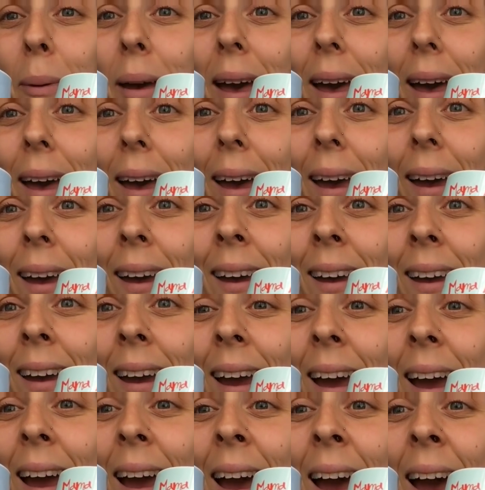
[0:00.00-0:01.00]
Bear.
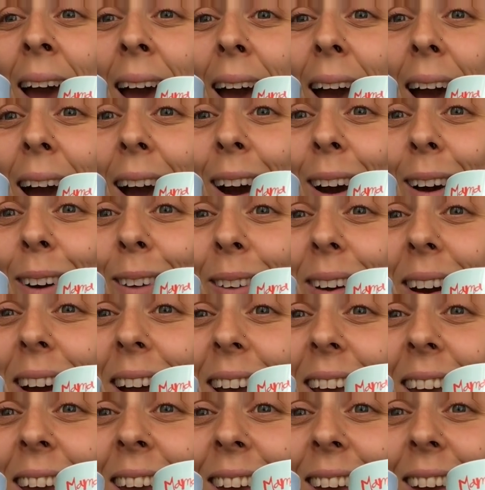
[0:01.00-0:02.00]
How
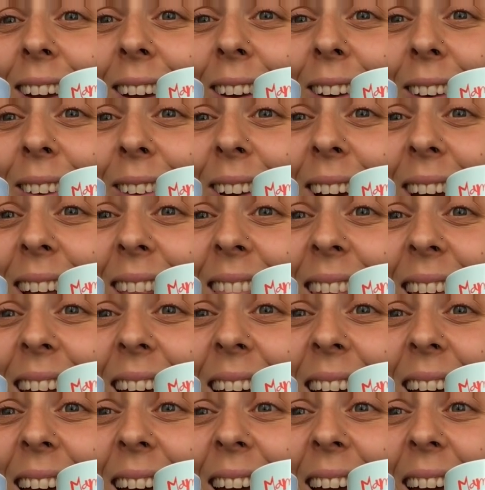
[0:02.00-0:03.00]
cute are
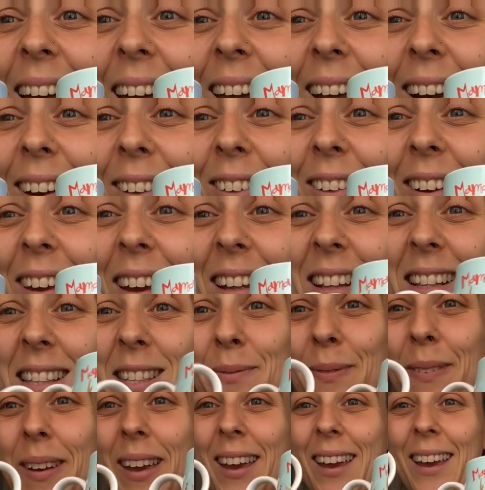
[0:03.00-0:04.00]
they? Look,
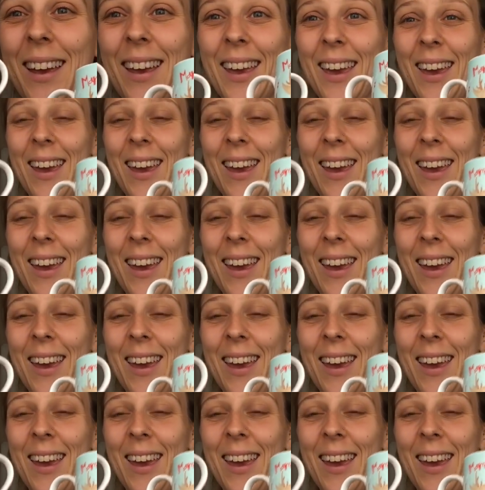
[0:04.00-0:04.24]
it's me and